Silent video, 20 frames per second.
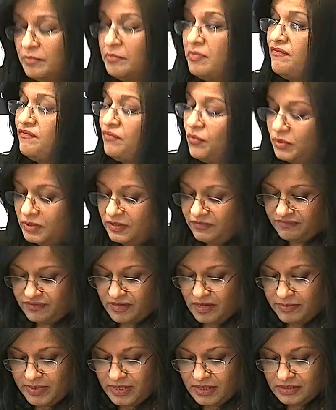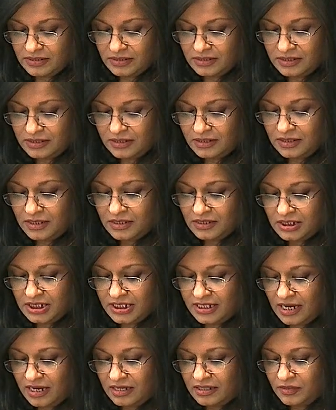before the firmament,
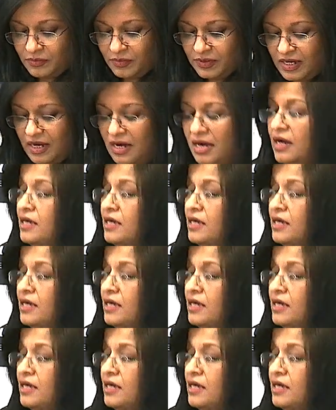together with the